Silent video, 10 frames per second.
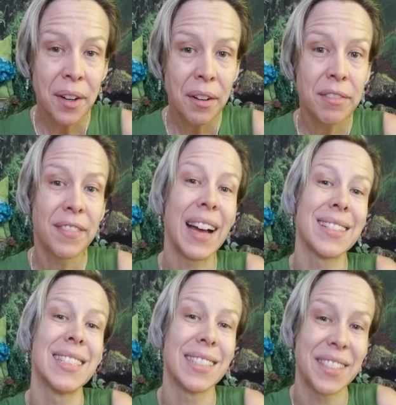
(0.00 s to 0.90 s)

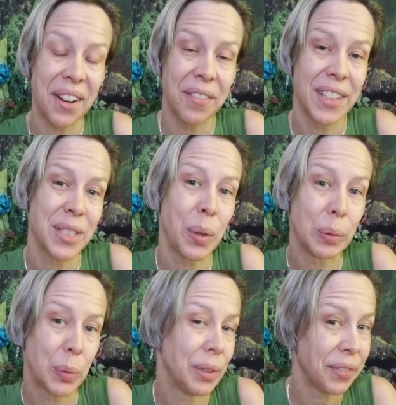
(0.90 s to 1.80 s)
facet of this whole
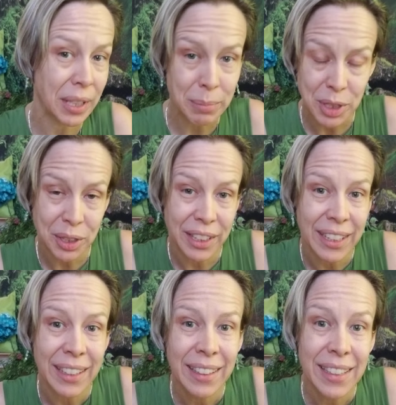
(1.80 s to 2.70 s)
twin flame journey,